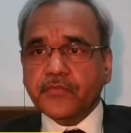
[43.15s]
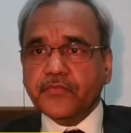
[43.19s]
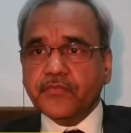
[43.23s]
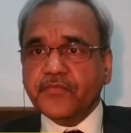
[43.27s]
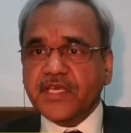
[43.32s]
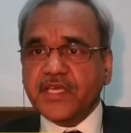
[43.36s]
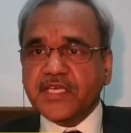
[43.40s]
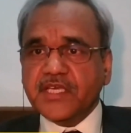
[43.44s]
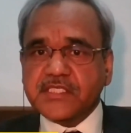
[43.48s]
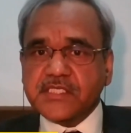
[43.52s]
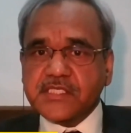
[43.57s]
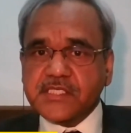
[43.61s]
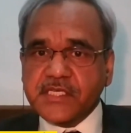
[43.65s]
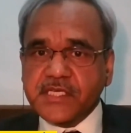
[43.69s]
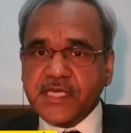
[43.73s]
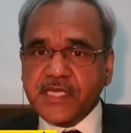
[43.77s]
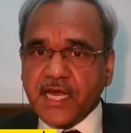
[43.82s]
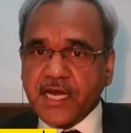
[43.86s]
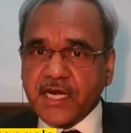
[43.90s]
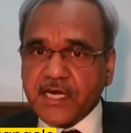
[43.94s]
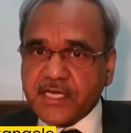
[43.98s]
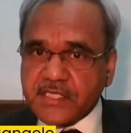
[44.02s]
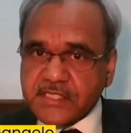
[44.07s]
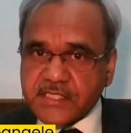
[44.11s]
fixed
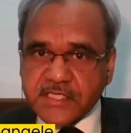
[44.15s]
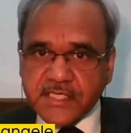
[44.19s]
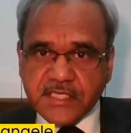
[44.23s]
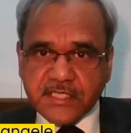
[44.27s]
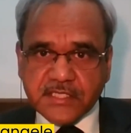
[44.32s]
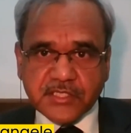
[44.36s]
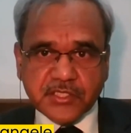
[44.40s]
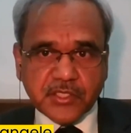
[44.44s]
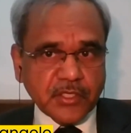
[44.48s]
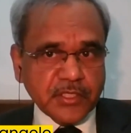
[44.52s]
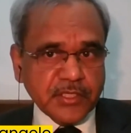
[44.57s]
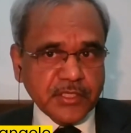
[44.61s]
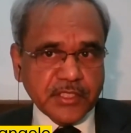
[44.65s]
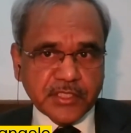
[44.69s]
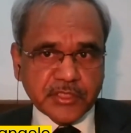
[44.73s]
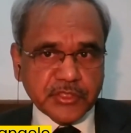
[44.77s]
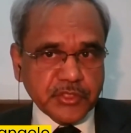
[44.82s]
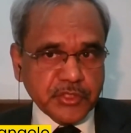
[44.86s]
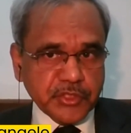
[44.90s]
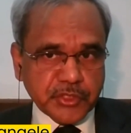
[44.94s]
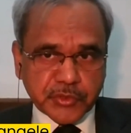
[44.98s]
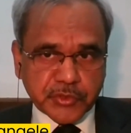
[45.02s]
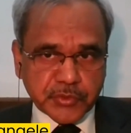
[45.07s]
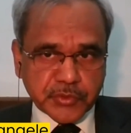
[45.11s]
yardsticks on
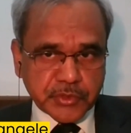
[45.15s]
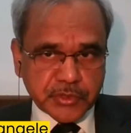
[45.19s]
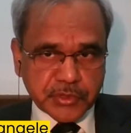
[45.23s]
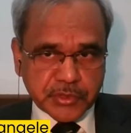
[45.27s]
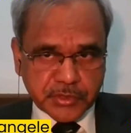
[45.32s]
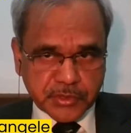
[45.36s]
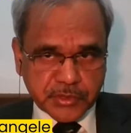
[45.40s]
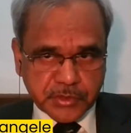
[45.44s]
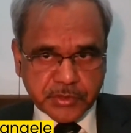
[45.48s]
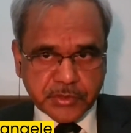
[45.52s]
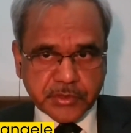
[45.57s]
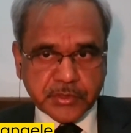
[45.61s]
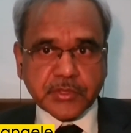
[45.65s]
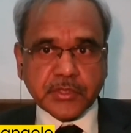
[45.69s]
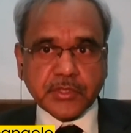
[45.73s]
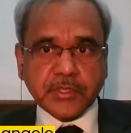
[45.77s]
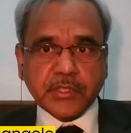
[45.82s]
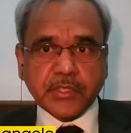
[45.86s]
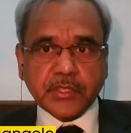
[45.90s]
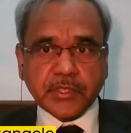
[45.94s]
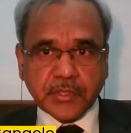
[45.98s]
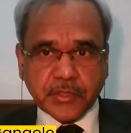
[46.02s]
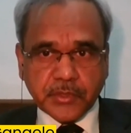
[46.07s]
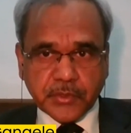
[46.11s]
these issues.
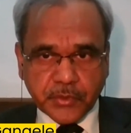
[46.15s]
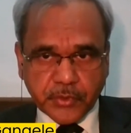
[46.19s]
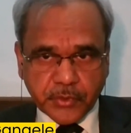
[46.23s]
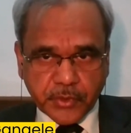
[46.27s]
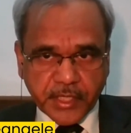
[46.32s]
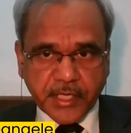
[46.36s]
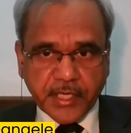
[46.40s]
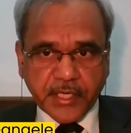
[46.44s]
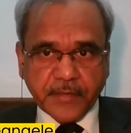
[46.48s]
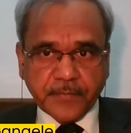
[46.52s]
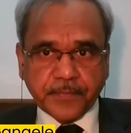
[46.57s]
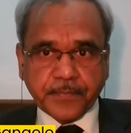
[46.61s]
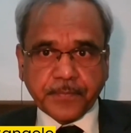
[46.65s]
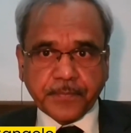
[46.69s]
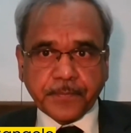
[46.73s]
Okay.